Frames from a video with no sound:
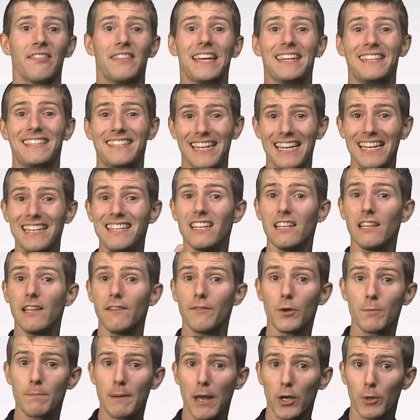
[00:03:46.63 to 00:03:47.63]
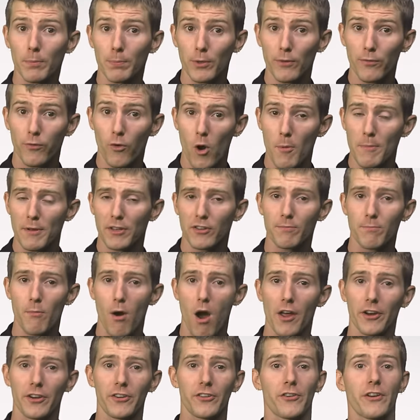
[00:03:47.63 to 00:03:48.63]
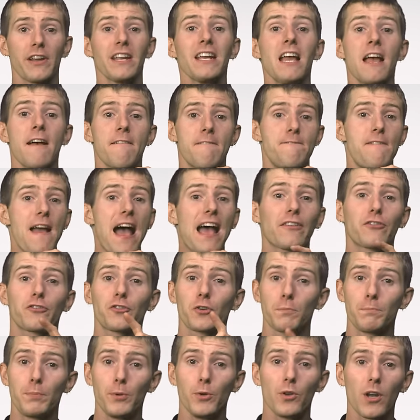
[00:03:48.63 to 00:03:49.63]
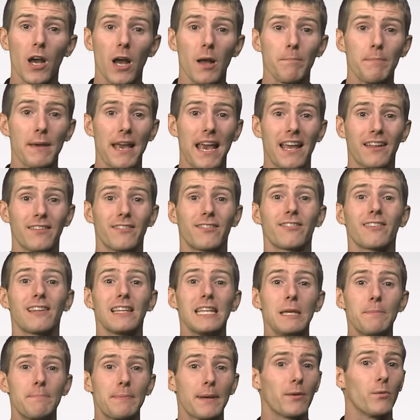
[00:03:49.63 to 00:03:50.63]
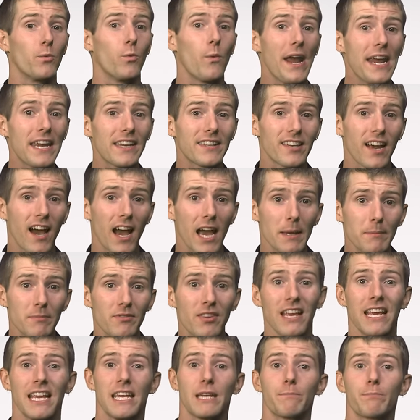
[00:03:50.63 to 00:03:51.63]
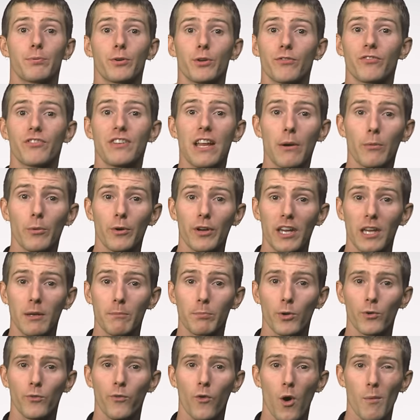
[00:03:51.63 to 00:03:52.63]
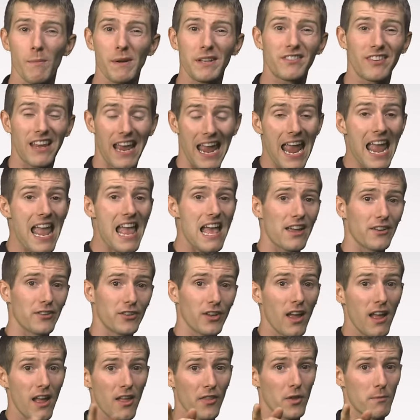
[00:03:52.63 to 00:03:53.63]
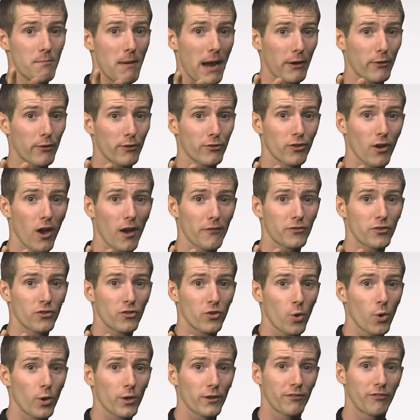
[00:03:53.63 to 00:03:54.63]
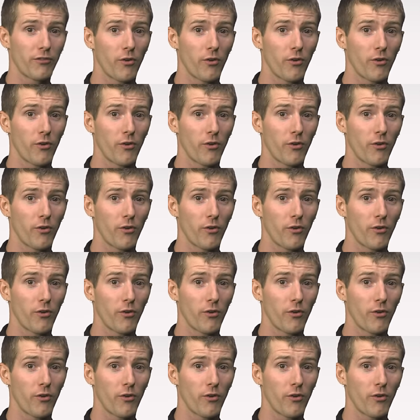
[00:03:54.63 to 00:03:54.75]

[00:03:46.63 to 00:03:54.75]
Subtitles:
They did deliver better performance monitoring, faster boot up and sleep and wake times, improved networking performance, and the Microsoft Store